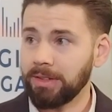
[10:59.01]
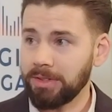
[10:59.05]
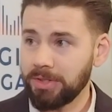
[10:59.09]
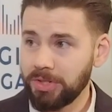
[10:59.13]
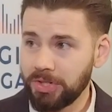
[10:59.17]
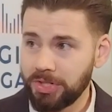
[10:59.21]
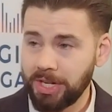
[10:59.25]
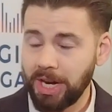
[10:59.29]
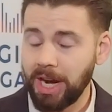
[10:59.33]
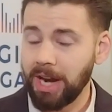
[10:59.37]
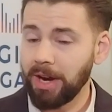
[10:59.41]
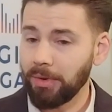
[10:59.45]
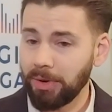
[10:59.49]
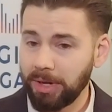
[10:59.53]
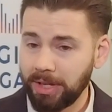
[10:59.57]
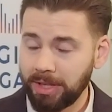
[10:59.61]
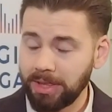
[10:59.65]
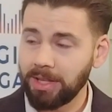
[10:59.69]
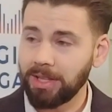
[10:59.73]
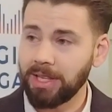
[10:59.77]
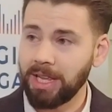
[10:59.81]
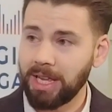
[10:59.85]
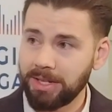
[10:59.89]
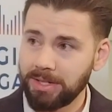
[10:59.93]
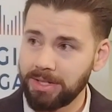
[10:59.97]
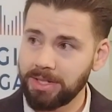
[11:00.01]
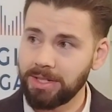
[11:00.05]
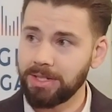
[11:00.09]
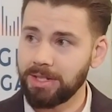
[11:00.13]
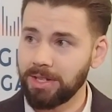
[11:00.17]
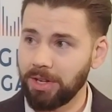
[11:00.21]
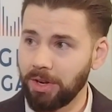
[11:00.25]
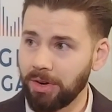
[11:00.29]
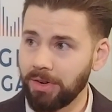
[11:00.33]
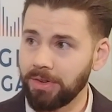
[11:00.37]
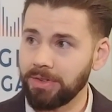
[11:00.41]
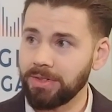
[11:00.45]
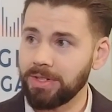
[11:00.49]
Sharing the lessons
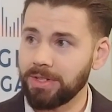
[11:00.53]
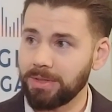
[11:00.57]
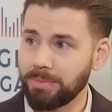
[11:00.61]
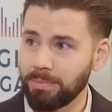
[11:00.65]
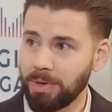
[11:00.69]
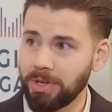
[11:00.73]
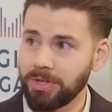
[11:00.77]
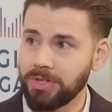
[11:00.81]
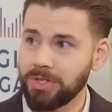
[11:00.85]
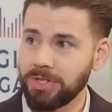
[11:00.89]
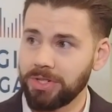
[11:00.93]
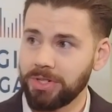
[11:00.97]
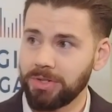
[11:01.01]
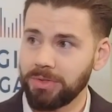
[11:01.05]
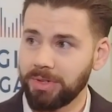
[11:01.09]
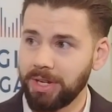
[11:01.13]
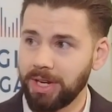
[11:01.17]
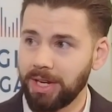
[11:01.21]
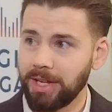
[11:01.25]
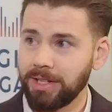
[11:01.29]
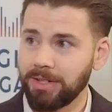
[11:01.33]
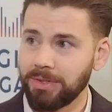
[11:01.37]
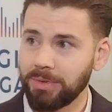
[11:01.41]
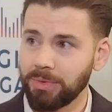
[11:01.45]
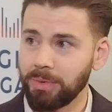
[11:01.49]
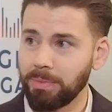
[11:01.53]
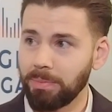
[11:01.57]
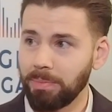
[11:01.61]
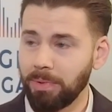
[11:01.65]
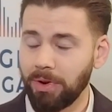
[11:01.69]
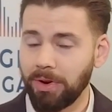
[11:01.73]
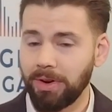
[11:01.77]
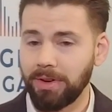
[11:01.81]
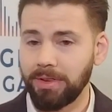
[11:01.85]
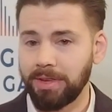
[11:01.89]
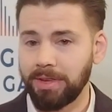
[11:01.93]
learned as much as you can to impart